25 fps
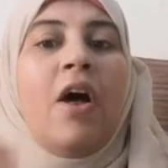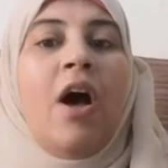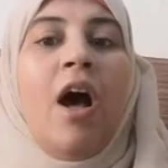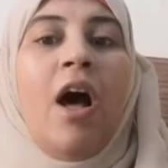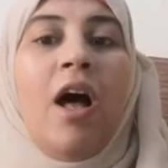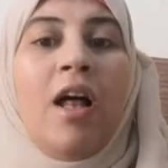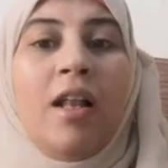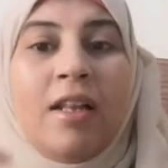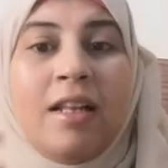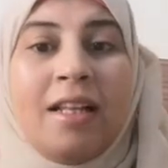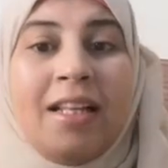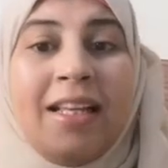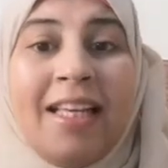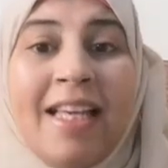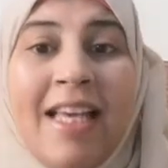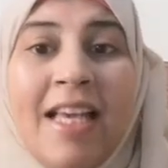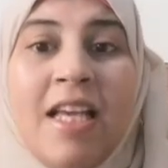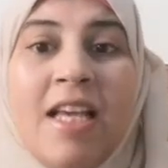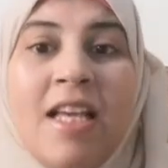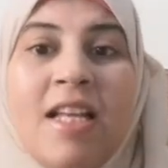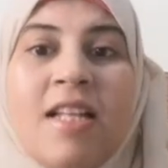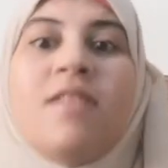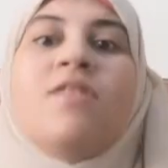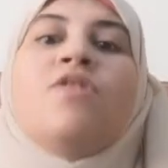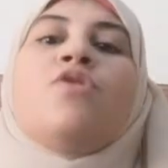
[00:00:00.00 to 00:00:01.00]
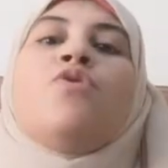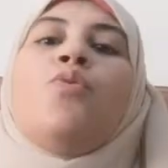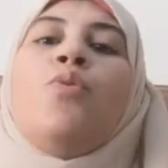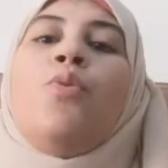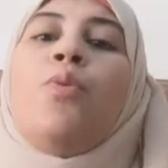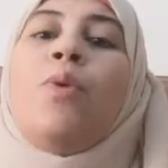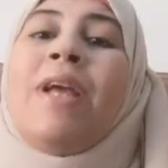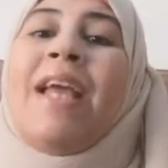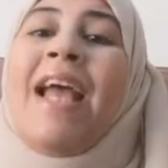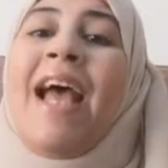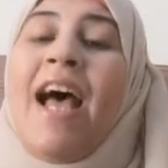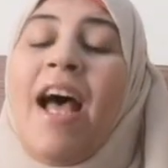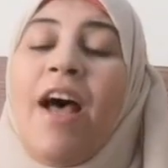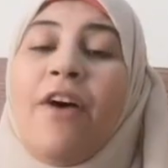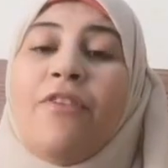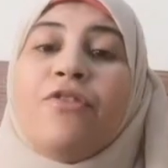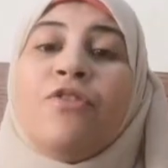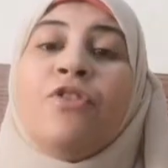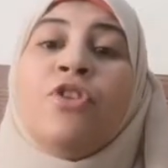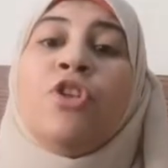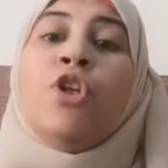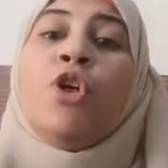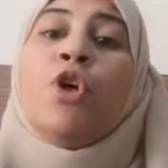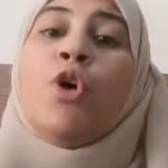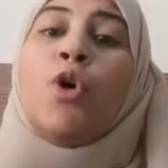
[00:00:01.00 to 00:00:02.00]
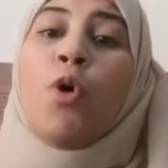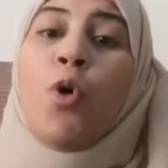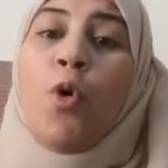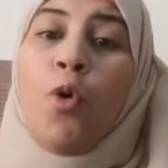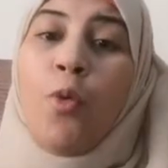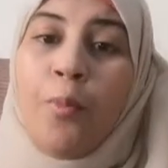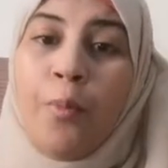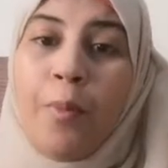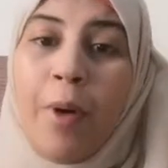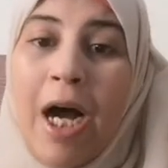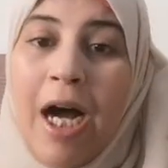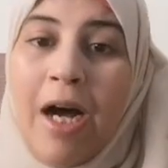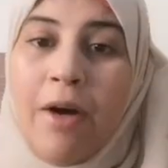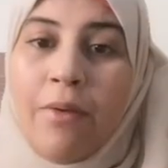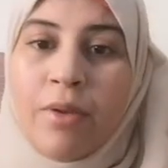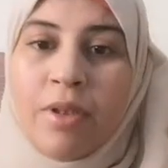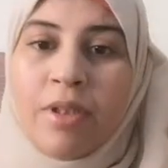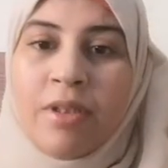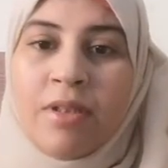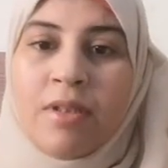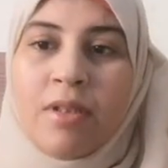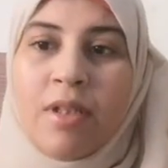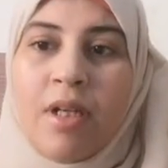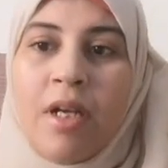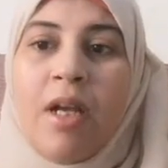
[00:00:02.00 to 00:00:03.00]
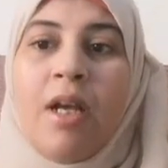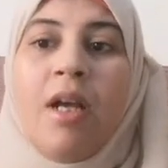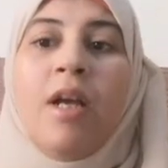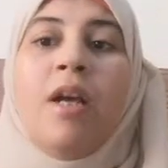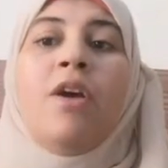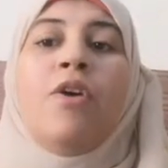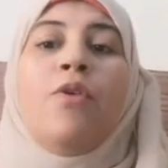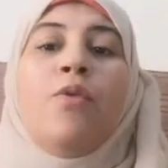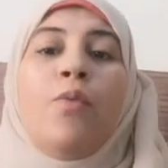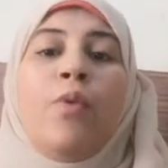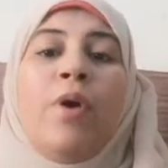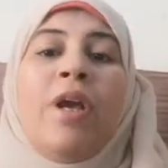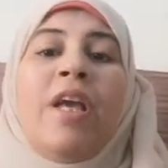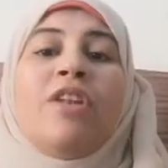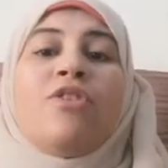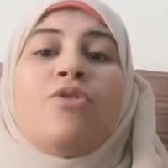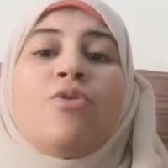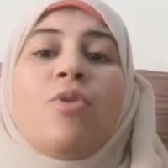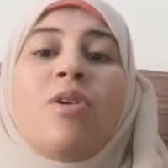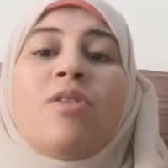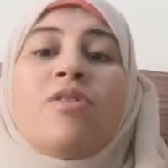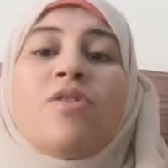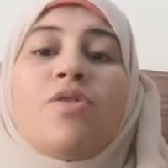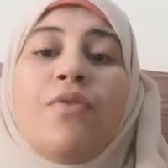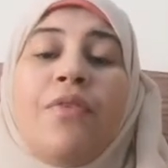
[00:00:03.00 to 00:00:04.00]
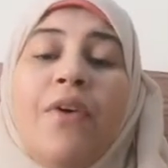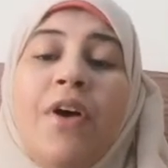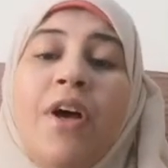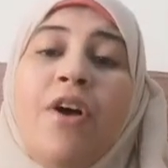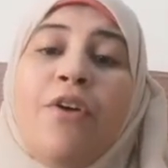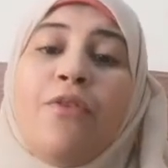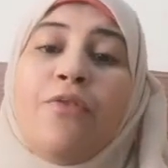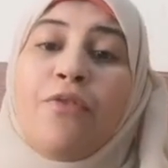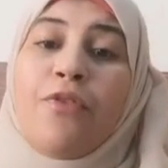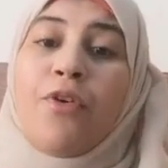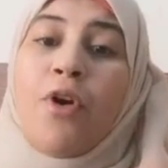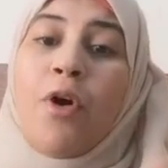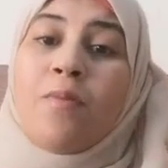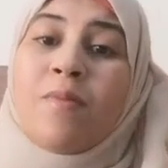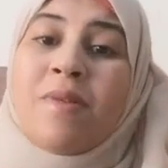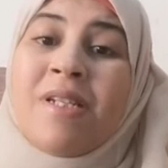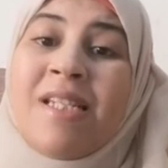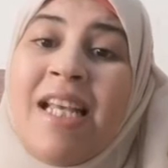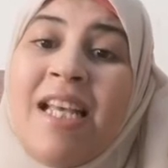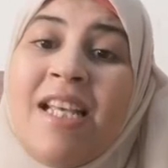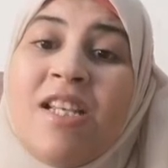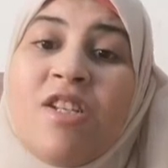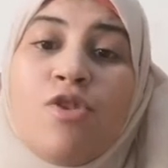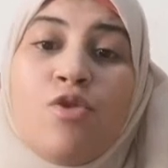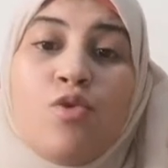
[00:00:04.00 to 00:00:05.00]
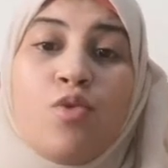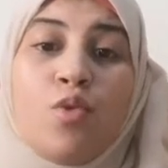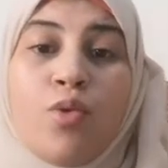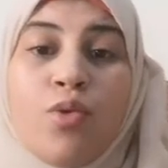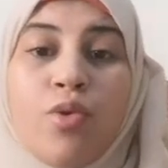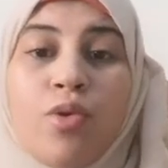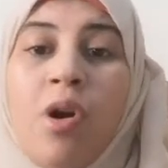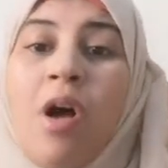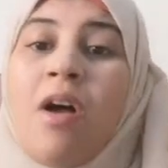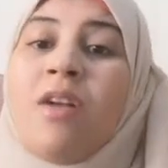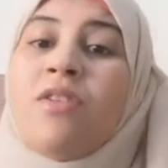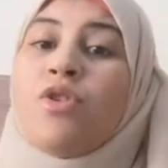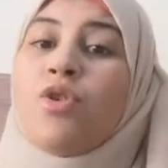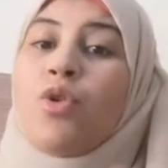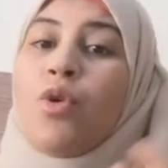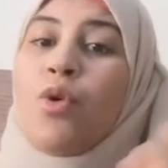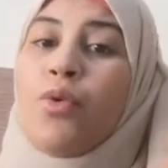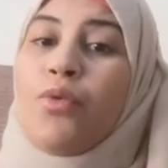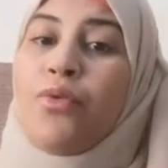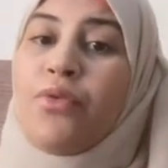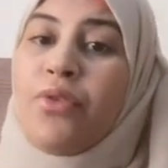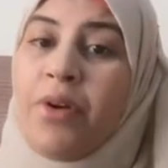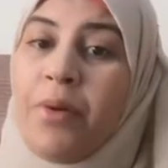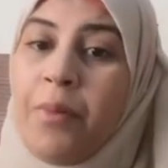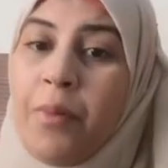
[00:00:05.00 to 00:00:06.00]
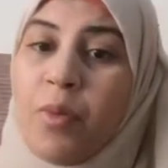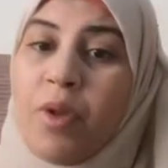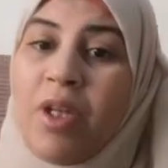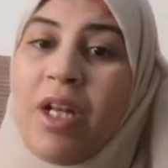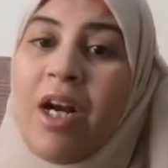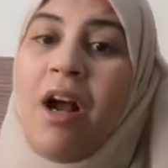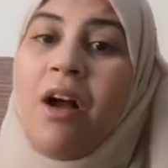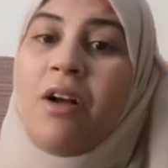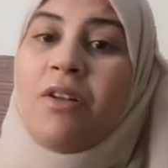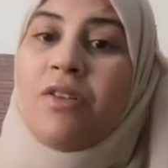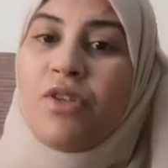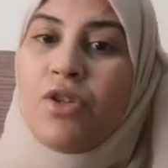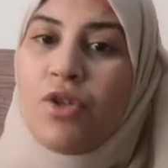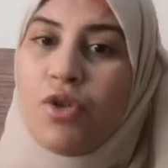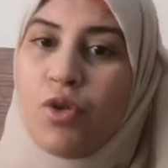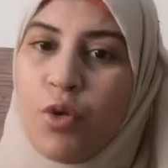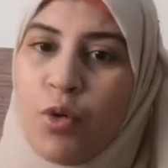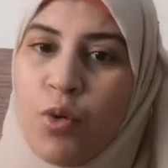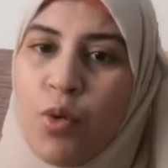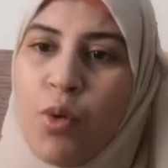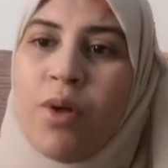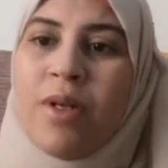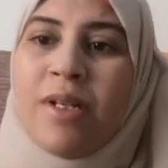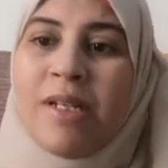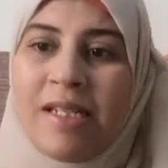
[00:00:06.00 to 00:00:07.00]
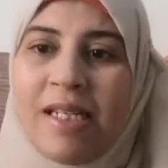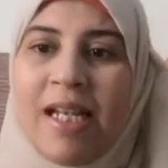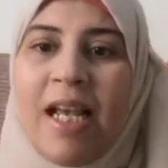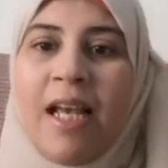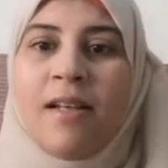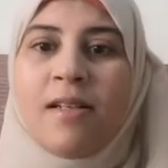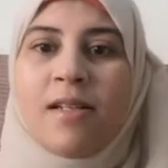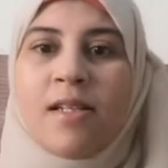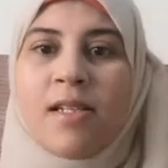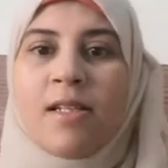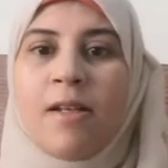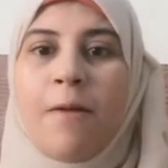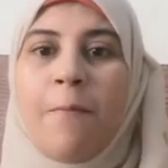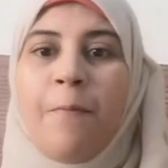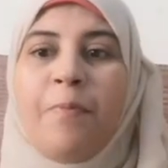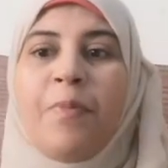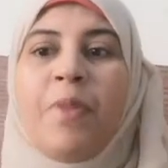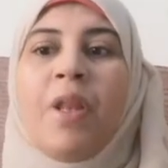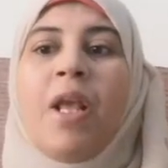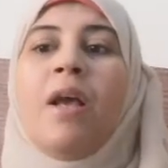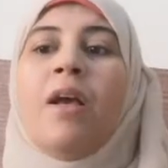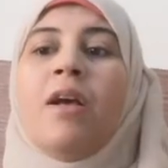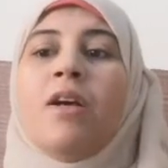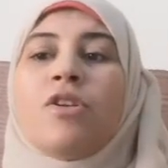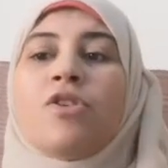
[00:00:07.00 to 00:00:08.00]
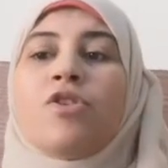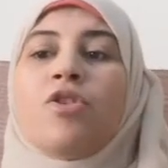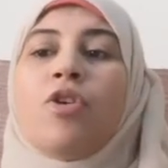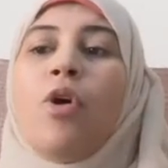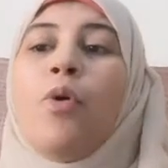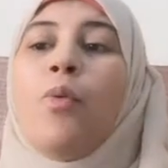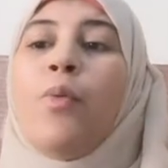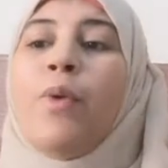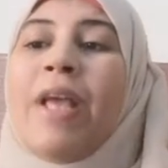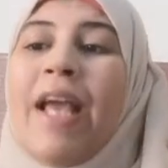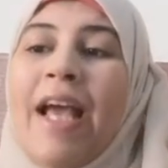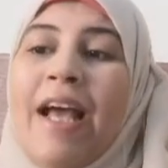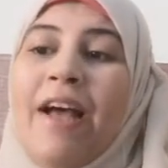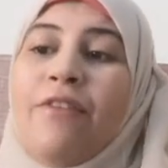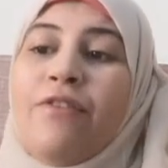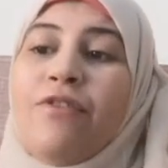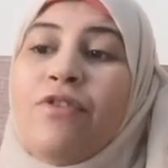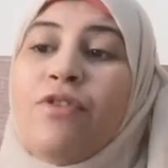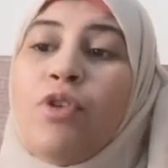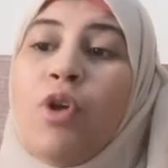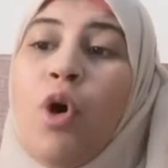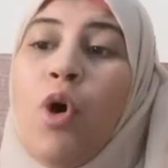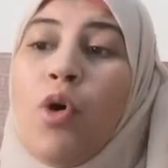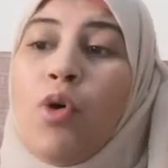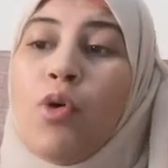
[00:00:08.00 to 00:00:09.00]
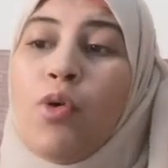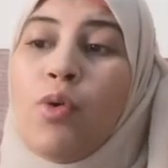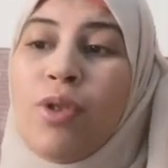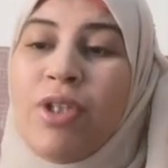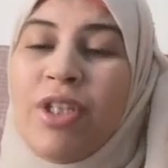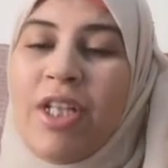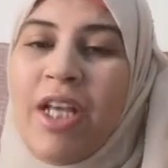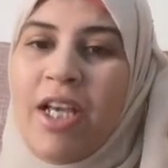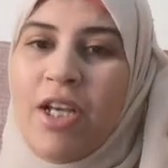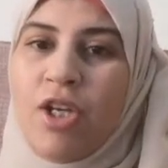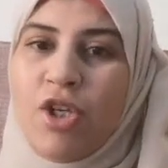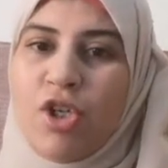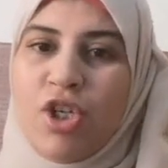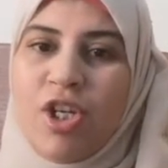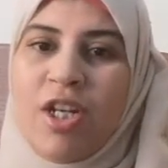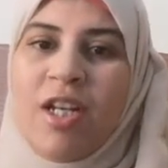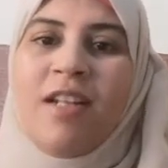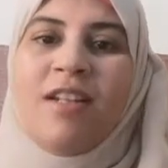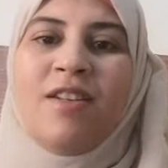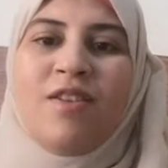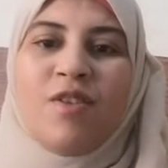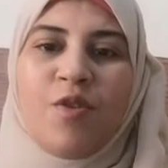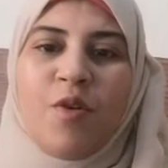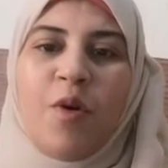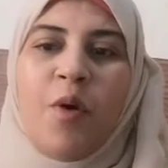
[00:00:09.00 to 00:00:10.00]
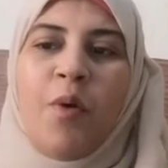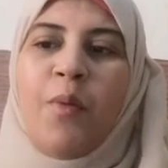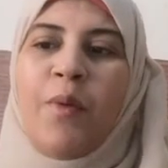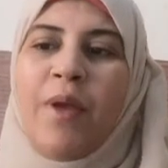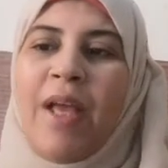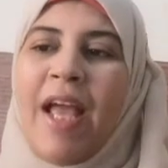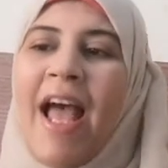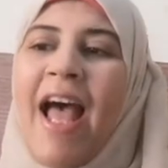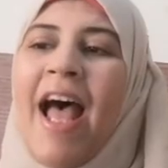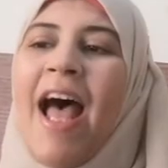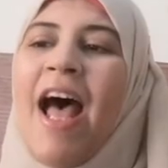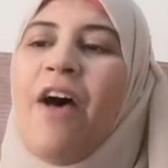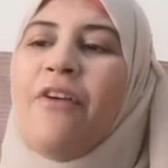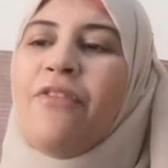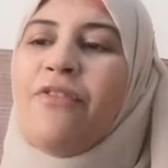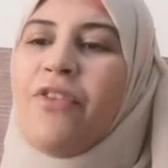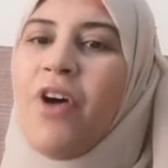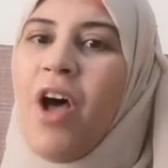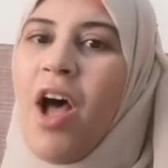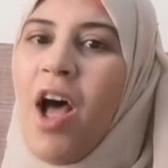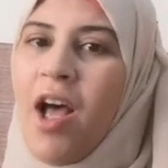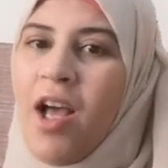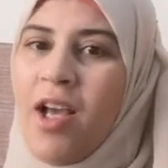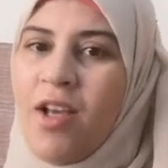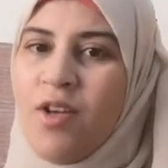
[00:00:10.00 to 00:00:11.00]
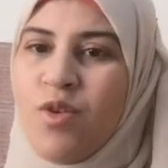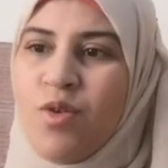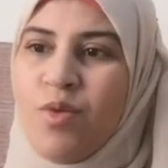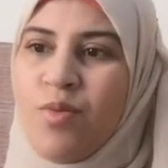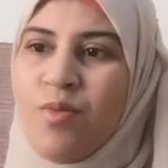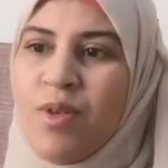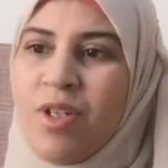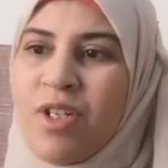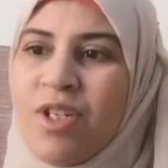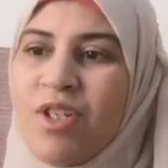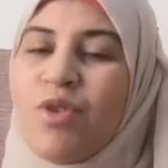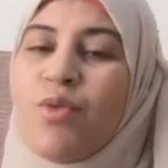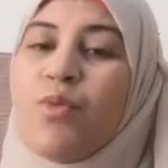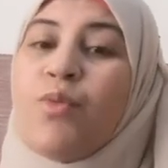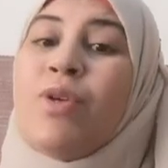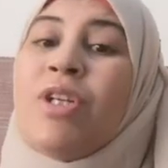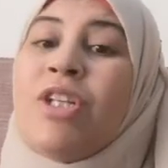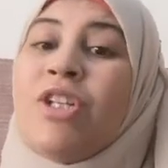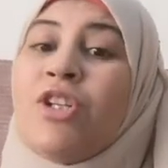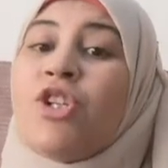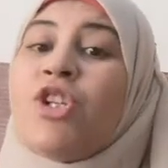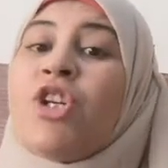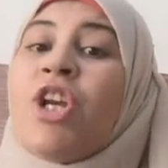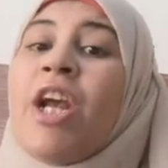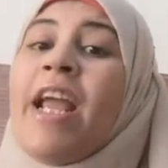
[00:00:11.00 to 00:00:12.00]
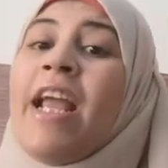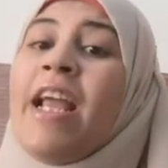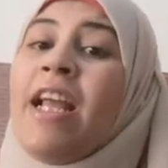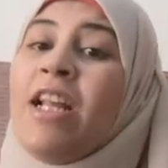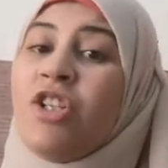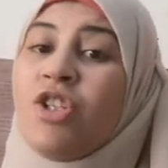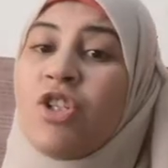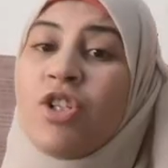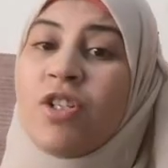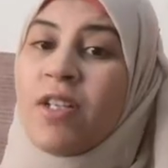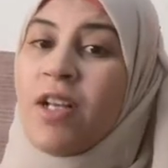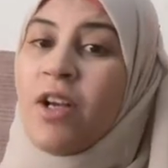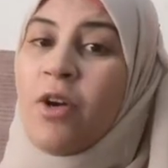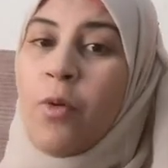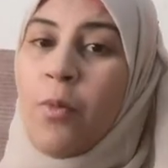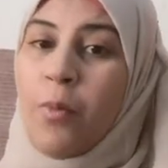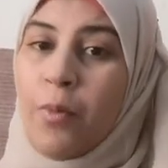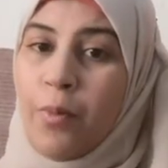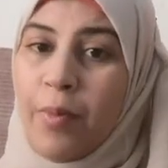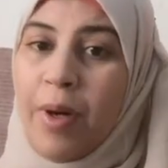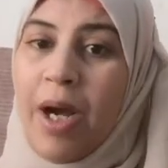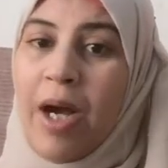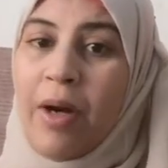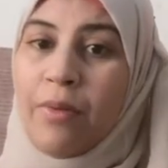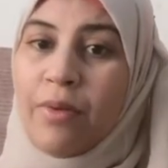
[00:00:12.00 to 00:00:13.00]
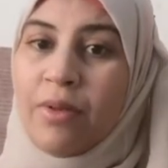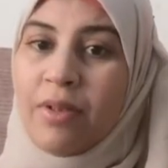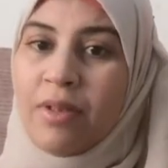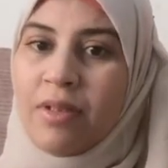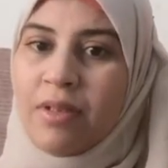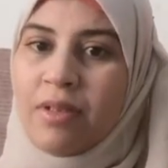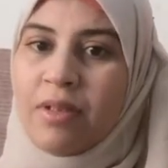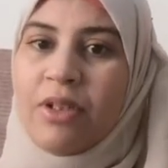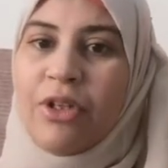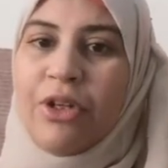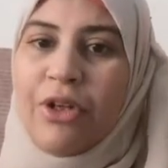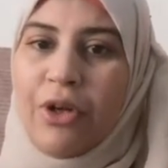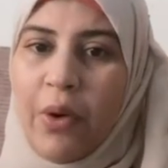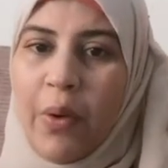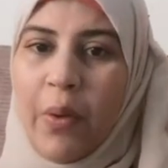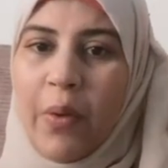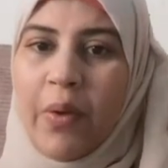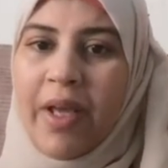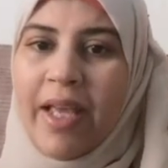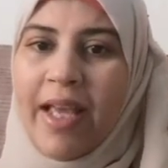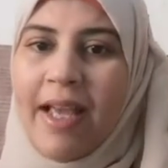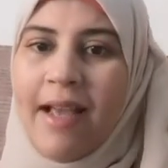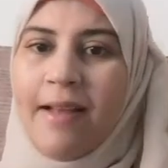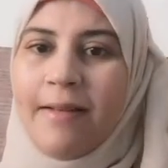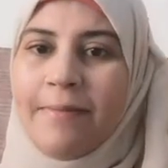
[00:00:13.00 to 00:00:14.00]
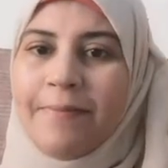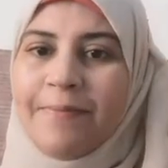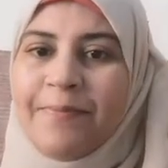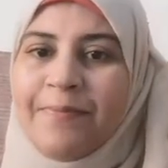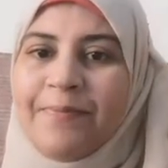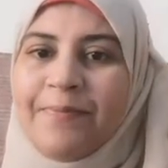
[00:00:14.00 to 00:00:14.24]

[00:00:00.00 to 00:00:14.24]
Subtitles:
alkenes, we have new compound. We transfer from cis to trans or from trans to cis. So we have no rotation, so we have isomers. We change the compound. Okay?